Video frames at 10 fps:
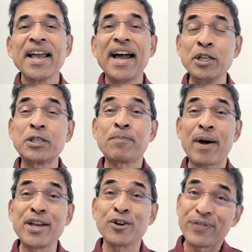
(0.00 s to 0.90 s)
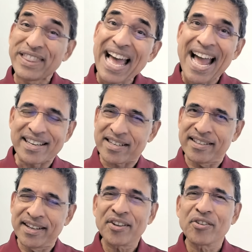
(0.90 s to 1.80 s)
And in spite of that
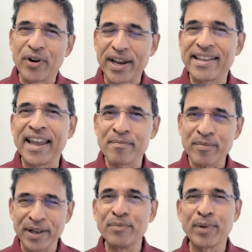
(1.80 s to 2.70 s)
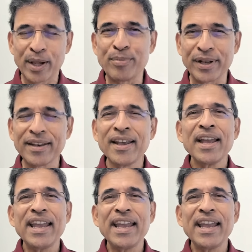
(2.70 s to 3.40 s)
great game in Melbourne,